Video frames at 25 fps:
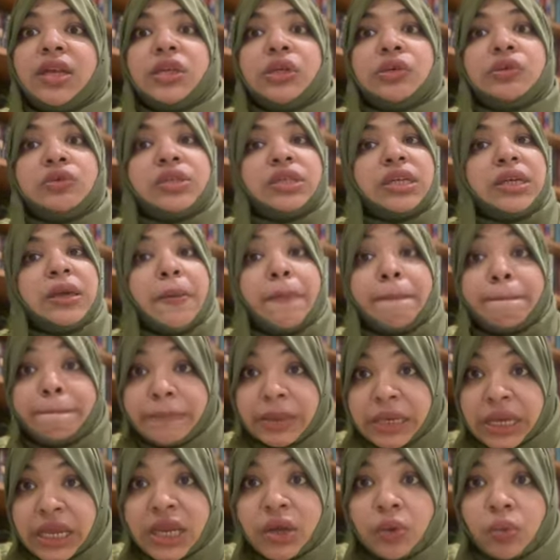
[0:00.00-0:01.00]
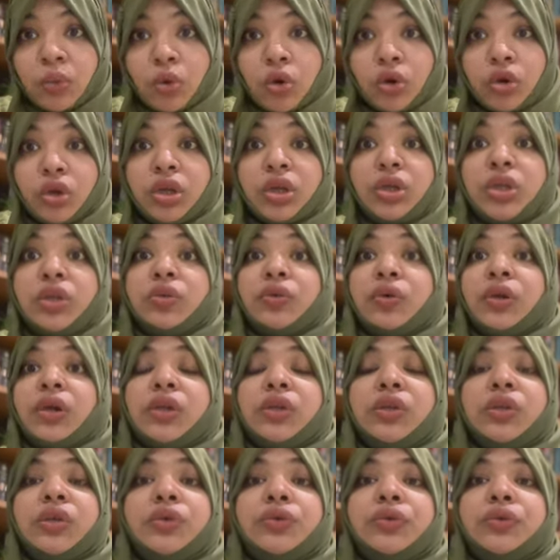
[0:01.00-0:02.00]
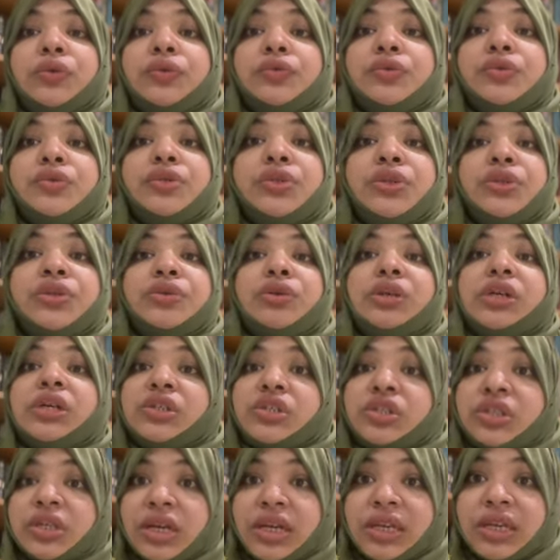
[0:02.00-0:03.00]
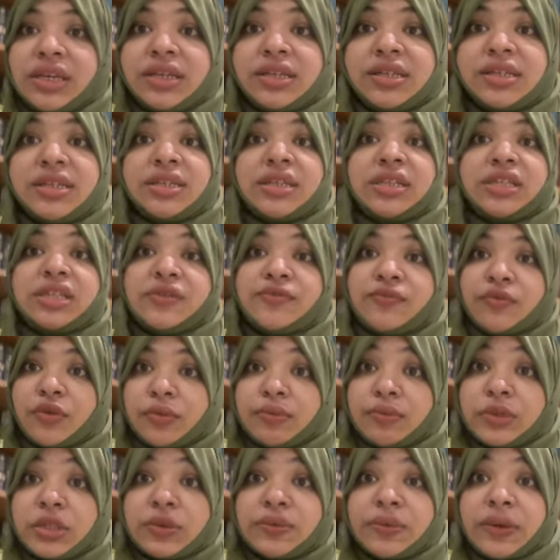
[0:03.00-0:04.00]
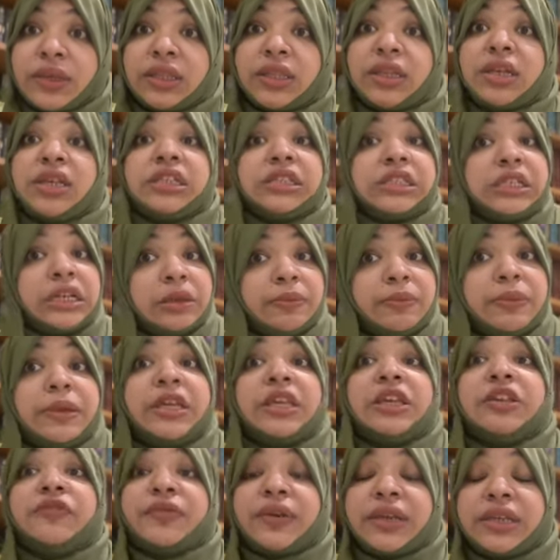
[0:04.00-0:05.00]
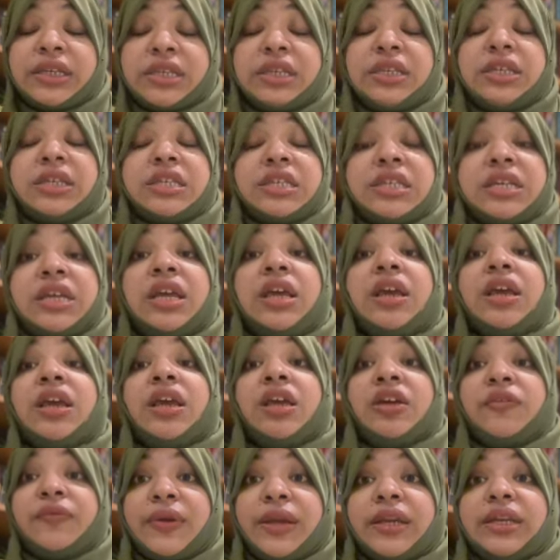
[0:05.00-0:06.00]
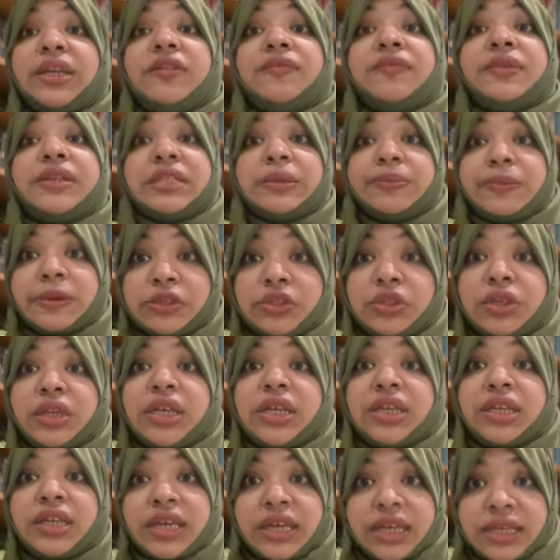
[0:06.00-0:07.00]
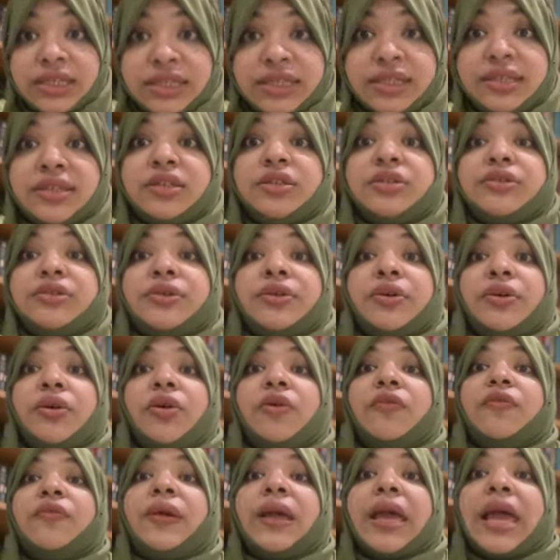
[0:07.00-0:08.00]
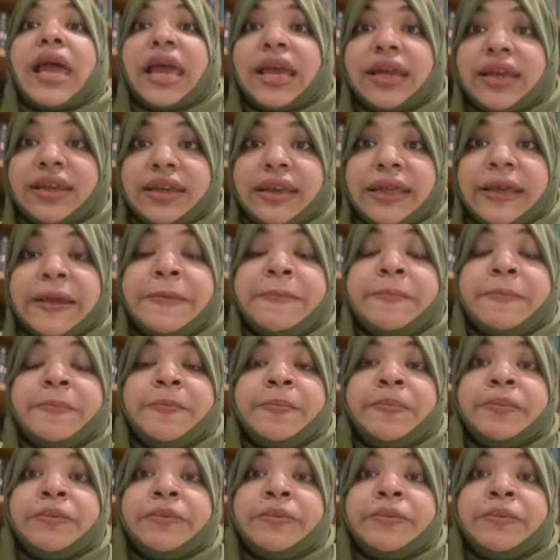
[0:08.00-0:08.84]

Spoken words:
using plain water. You can use, kashayas as a form of Svedana. It will be effective, especially in cases of acne.